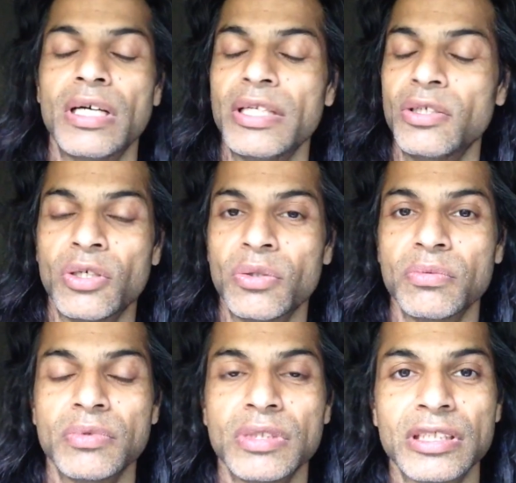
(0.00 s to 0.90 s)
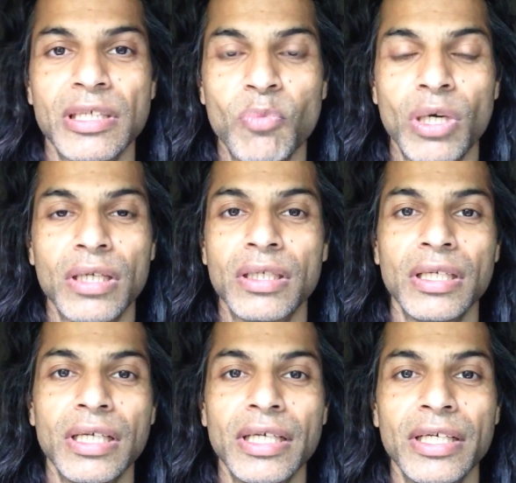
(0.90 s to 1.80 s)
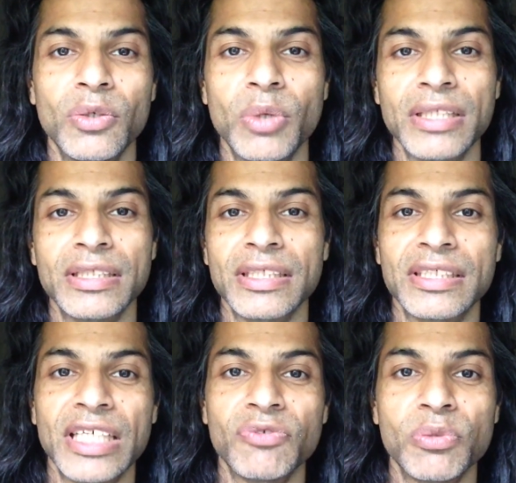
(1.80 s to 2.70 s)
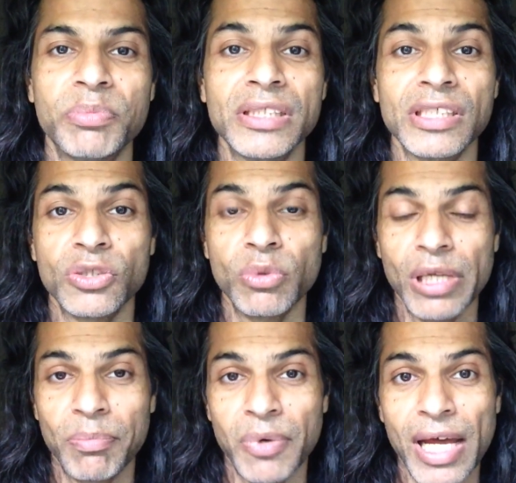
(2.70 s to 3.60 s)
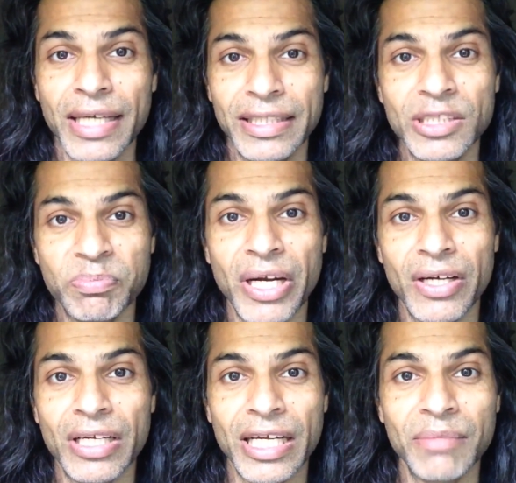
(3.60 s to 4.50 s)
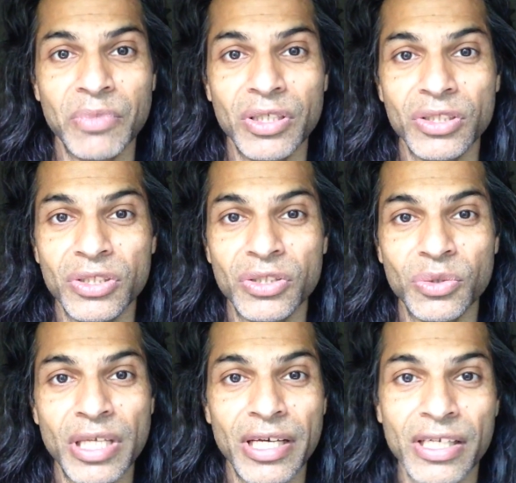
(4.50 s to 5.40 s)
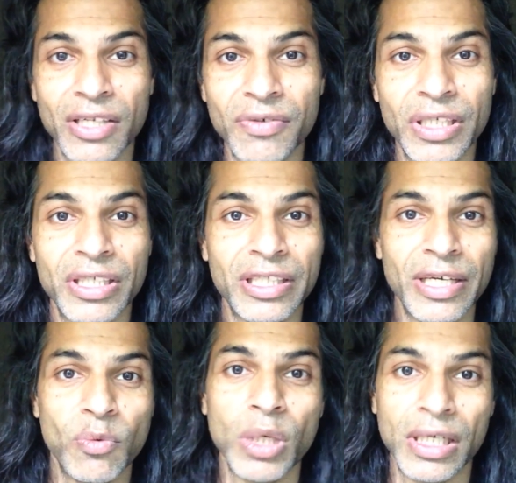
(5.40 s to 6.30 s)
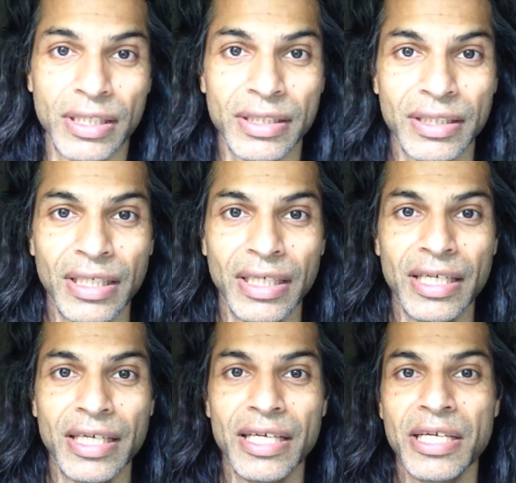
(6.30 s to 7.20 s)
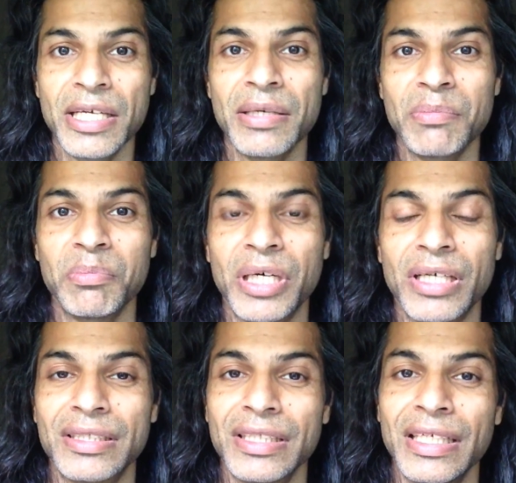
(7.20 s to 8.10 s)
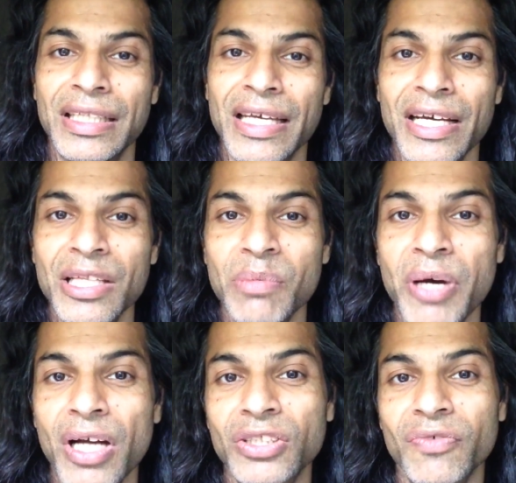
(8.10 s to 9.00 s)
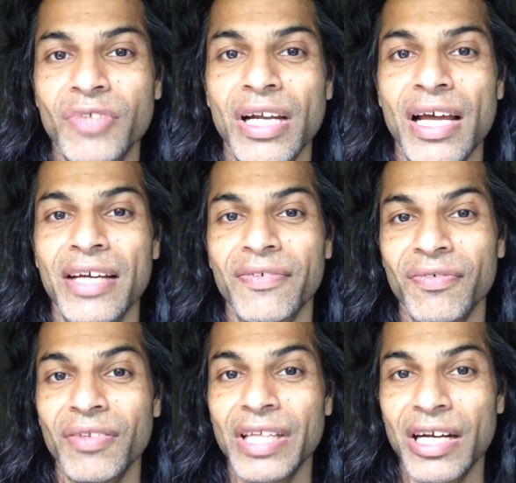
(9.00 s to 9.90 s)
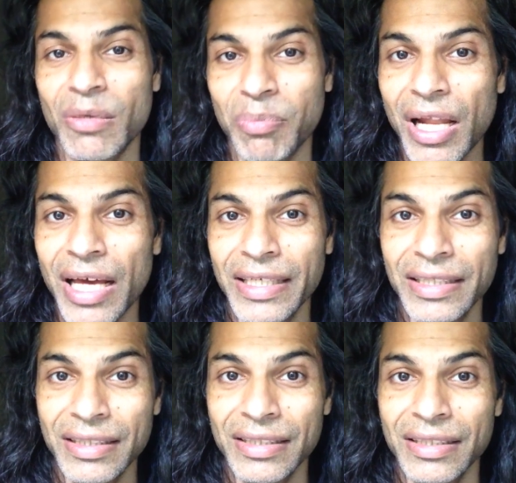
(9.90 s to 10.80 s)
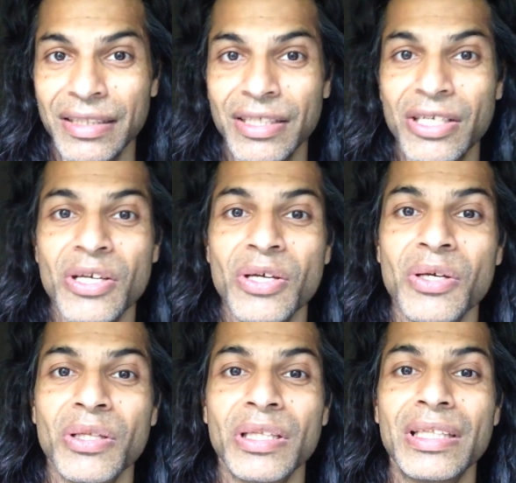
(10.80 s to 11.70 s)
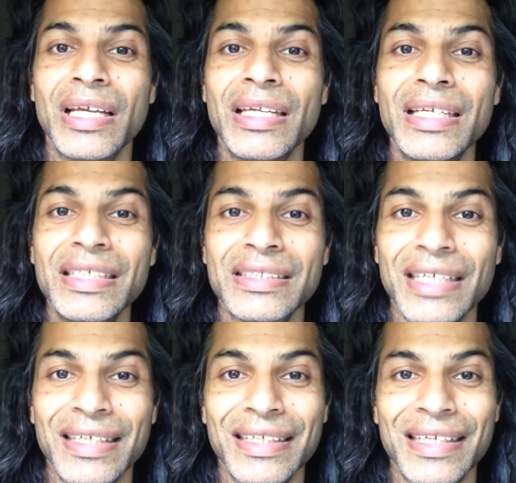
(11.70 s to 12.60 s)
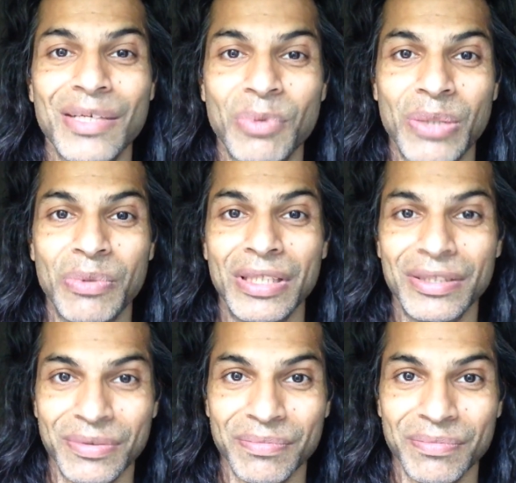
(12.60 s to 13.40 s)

I don't know, someone who has a successful business who will apply this paradigm to their career, their work. But in the other parts of their life, they're applying the least I can get away with